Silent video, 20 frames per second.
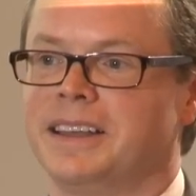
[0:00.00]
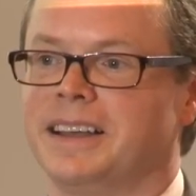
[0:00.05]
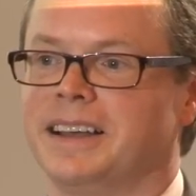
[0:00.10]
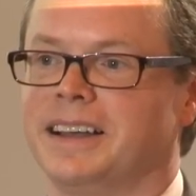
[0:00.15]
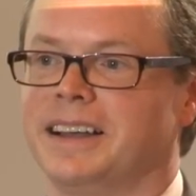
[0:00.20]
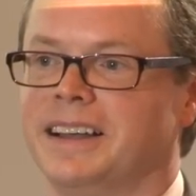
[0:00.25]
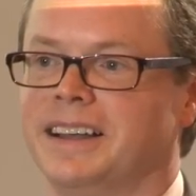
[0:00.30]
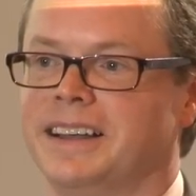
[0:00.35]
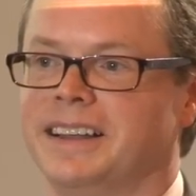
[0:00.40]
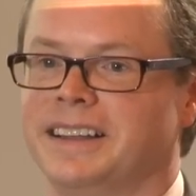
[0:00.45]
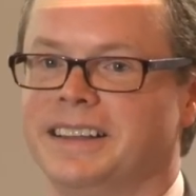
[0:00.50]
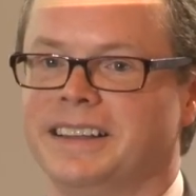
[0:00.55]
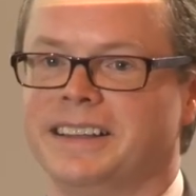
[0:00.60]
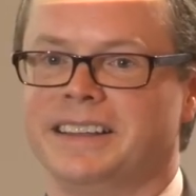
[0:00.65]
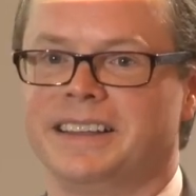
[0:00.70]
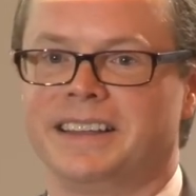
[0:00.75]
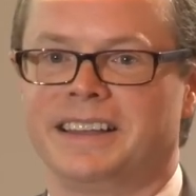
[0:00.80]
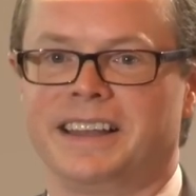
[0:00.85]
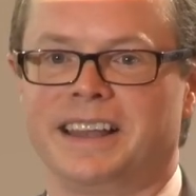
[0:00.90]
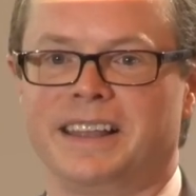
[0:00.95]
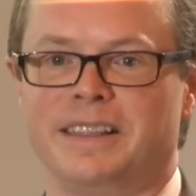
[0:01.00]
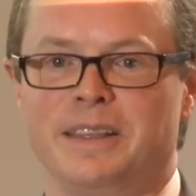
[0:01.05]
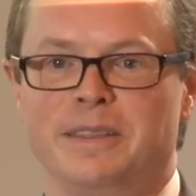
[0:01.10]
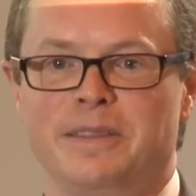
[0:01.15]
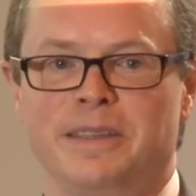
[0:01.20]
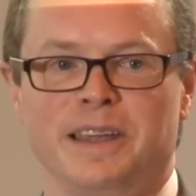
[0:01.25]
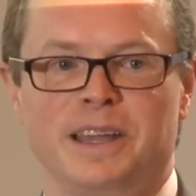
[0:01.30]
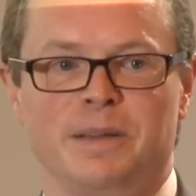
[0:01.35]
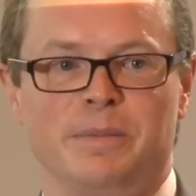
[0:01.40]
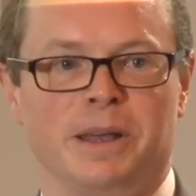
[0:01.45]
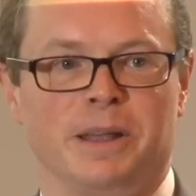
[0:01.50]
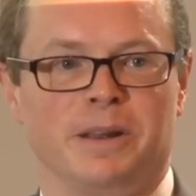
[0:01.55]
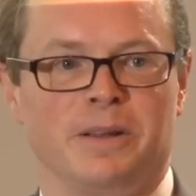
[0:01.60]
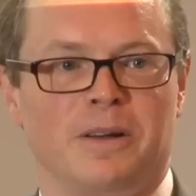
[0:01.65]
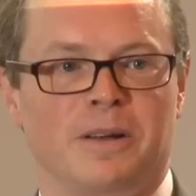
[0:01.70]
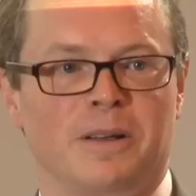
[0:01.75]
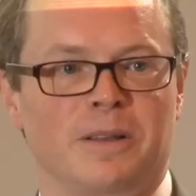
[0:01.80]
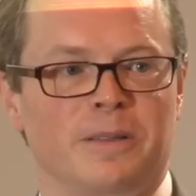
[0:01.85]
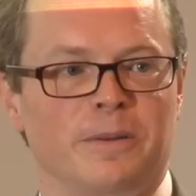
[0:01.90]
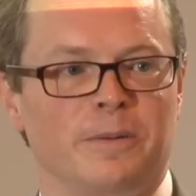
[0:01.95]
and then think about
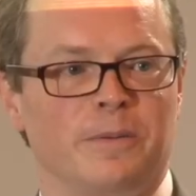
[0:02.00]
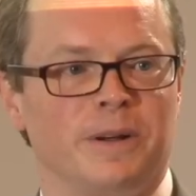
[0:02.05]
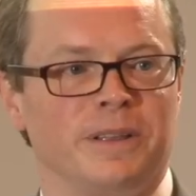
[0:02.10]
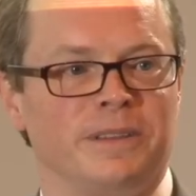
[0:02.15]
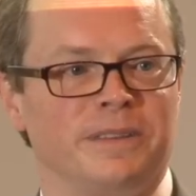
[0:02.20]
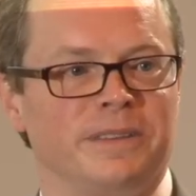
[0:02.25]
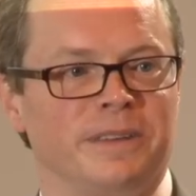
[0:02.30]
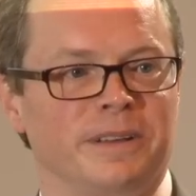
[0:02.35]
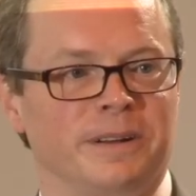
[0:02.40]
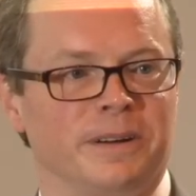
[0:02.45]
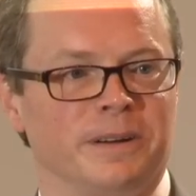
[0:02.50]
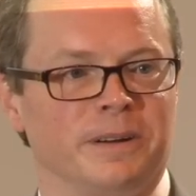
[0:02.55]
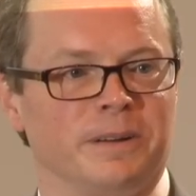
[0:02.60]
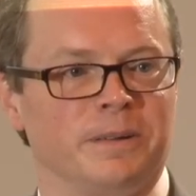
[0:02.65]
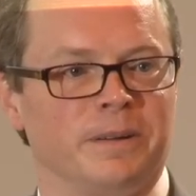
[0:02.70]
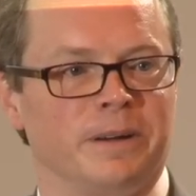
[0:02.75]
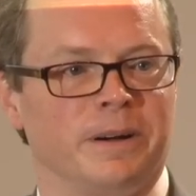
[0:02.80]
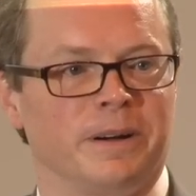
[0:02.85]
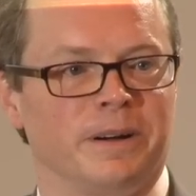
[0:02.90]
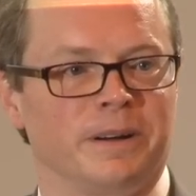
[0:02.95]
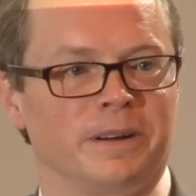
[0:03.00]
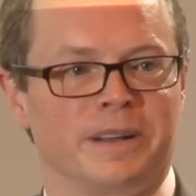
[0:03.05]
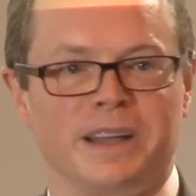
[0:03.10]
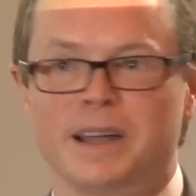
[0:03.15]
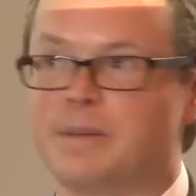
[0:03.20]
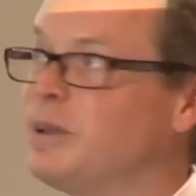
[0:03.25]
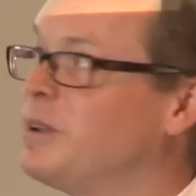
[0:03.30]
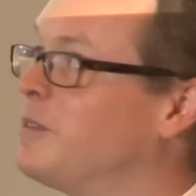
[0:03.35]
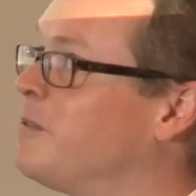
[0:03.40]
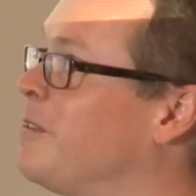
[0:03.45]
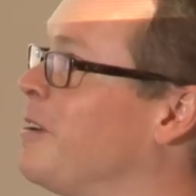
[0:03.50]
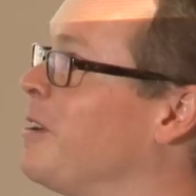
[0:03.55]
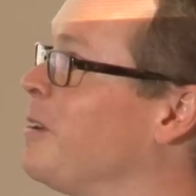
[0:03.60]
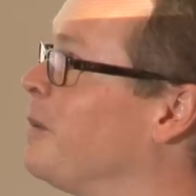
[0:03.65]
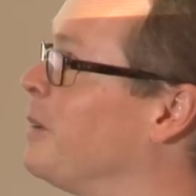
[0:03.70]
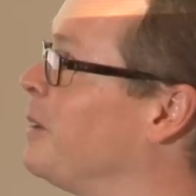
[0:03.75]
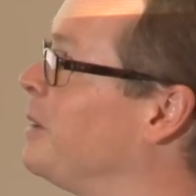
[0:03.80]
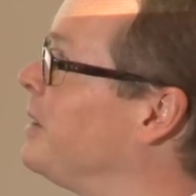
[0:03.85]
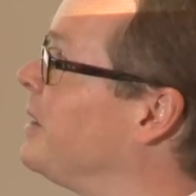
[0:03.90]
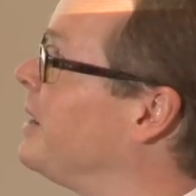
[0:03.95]
all the ones that are coming
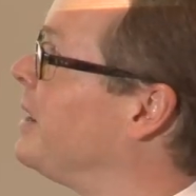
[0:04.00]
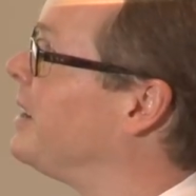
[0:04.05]
forward,